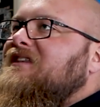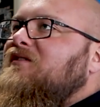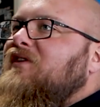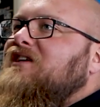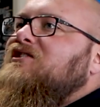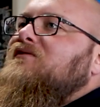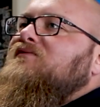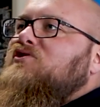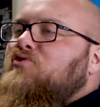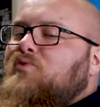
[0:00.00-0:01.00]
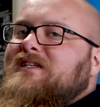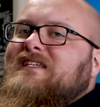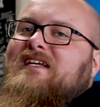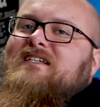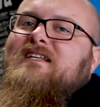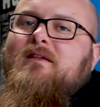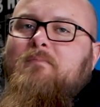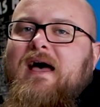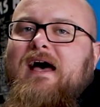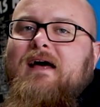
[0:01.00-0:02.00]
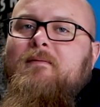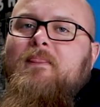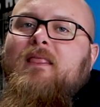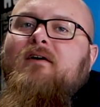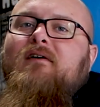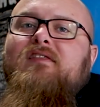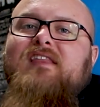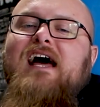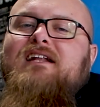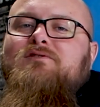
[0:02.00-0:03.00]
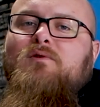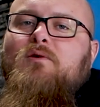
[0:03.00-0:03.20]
activation of squeezing into the pad. All right, that is